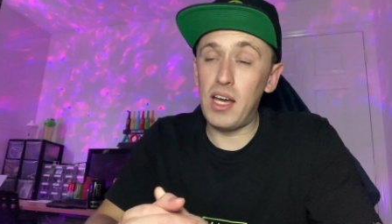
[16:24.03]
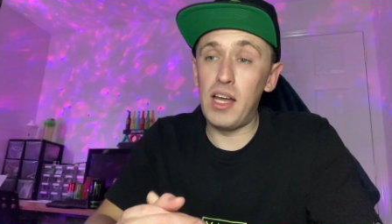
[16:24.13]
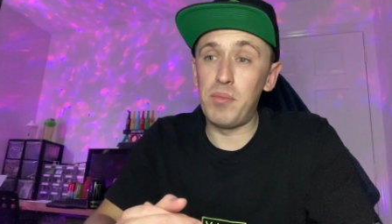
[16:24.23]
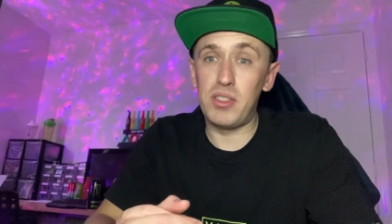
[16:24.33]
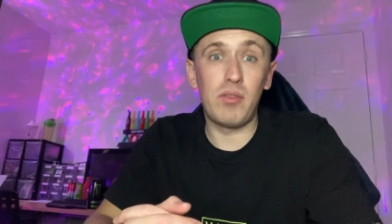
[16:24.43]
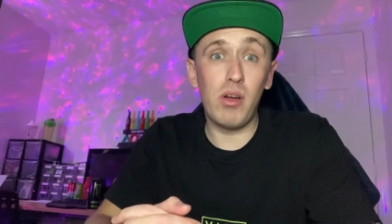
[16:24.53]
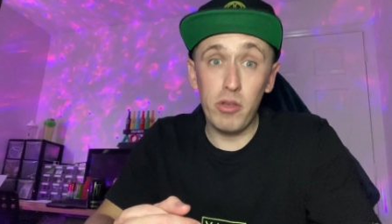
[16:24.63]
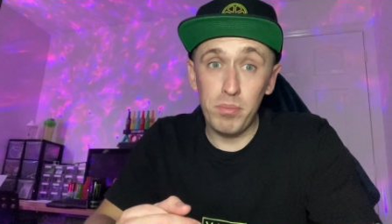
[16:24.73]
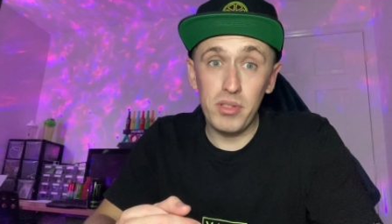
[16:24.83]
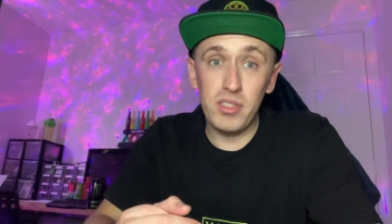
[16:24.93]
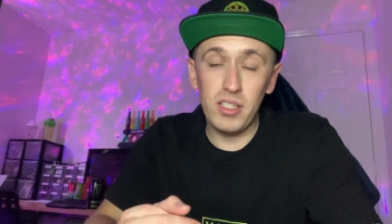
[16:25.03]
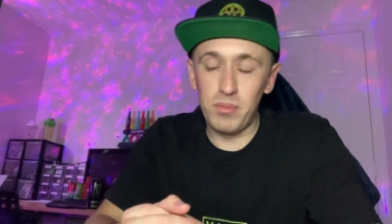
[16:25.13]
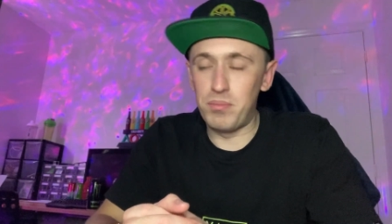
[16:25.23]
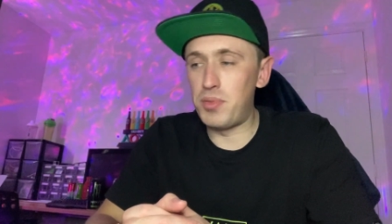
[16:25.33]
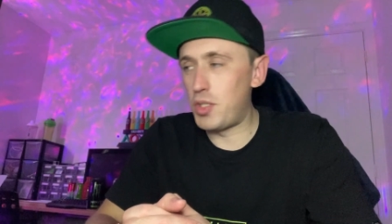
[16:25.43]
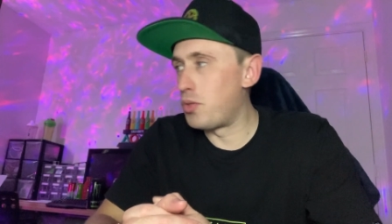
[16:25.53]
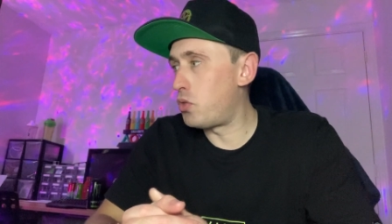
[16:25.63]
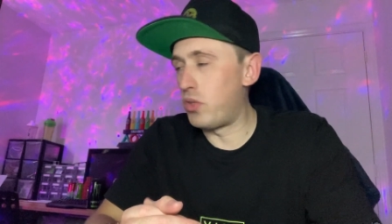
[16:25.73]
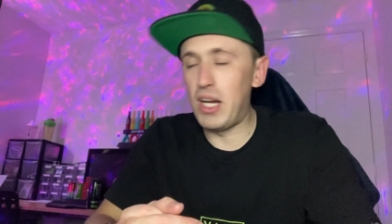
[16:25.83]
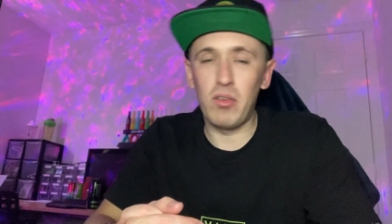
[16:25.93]
Um, so very busy. I'm still
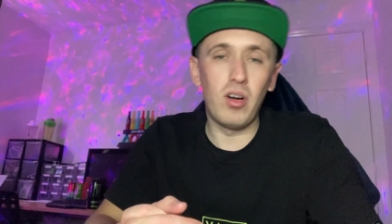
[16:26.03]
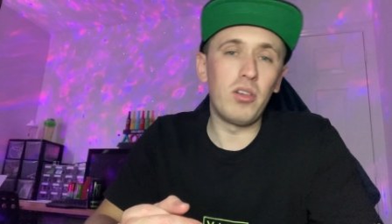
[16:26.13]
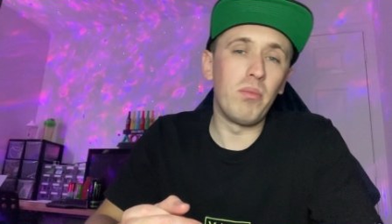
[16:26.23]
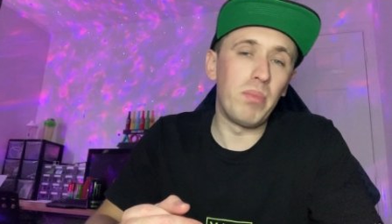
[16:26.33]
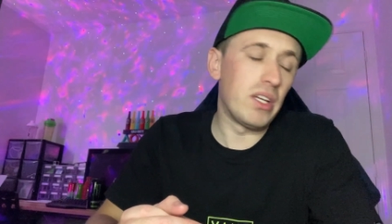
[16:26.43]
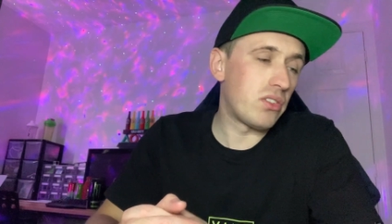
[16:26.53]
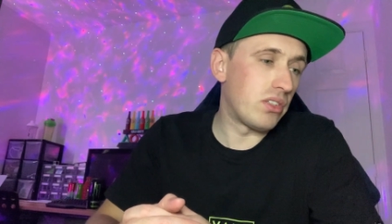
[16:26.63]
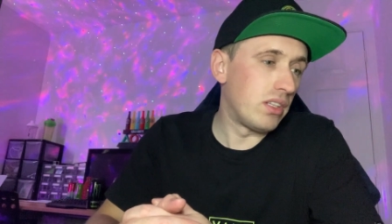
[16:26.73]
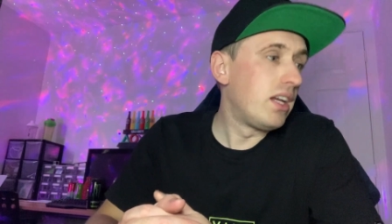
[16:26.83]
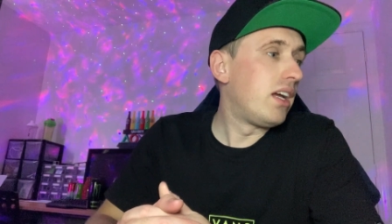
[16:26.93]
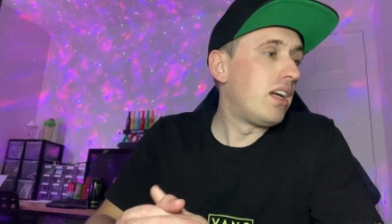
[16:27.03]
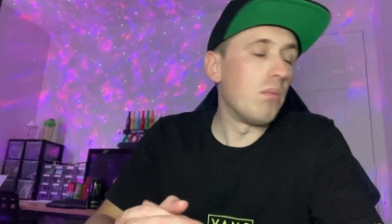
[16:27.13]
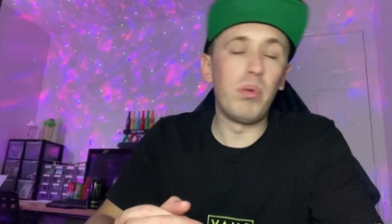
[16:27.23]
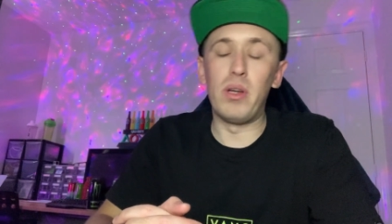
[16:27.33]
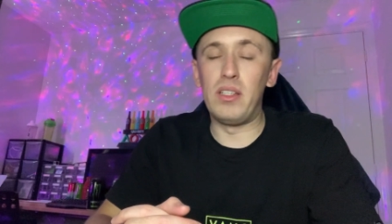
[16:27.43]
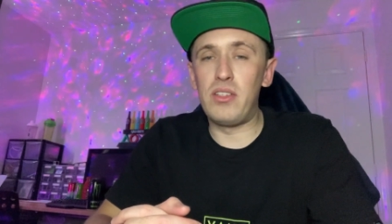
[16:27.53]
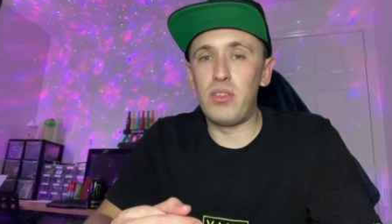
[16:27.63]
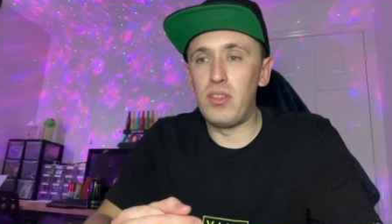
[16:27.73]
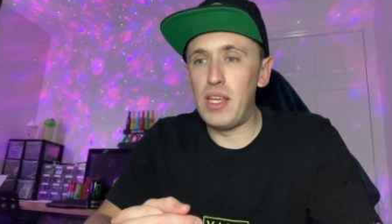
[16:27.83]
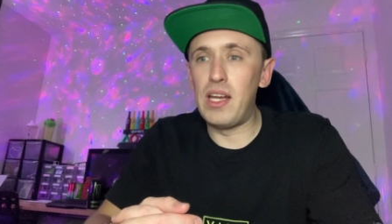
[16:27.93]
sorting out garden bits and putting this
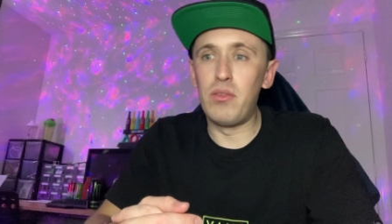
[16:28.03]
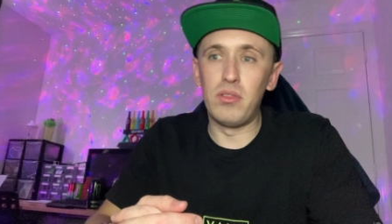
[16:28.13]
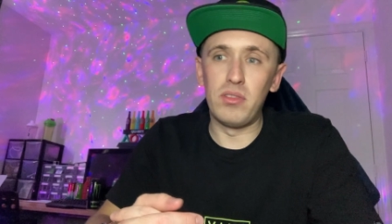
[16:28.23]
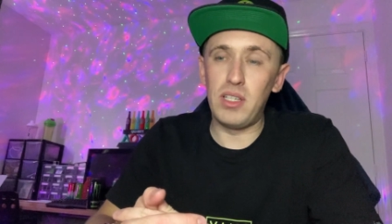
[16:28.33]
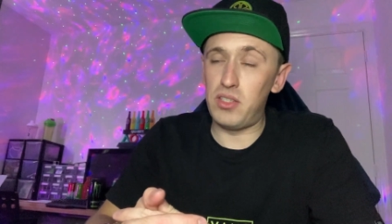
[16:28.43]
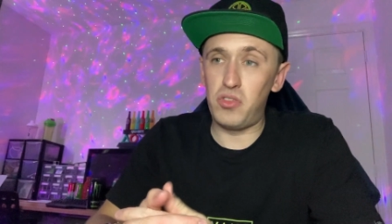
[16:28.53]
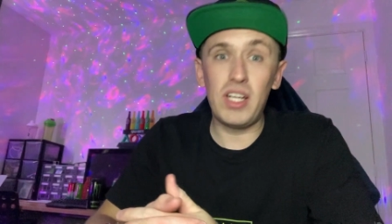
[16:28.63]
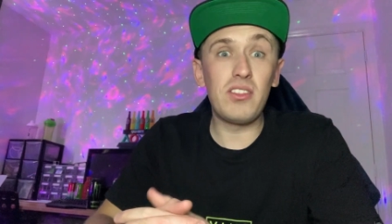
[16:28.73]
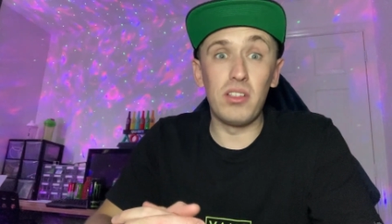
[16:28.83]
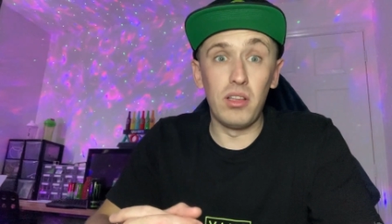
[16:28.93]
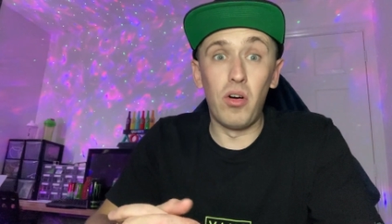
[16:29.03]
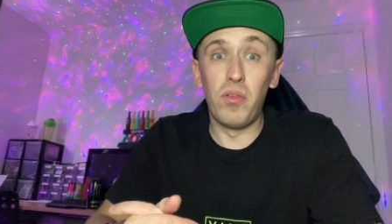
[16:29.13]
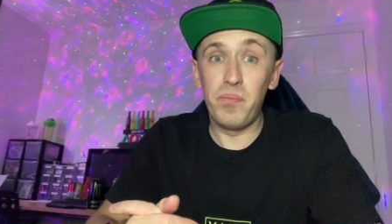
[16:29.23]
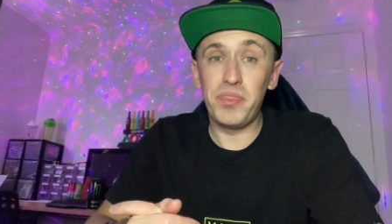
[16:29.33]
in there, and it's changed a lot.